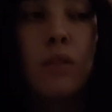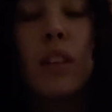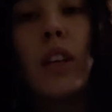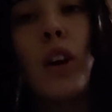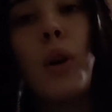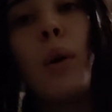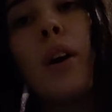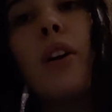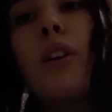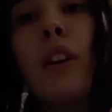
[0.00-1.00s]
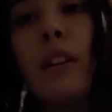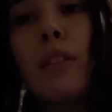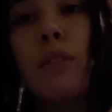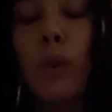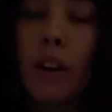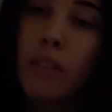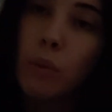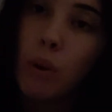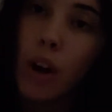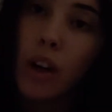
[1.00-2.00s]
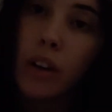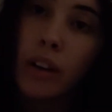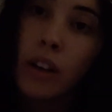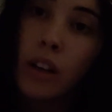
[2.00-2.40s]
video for everyone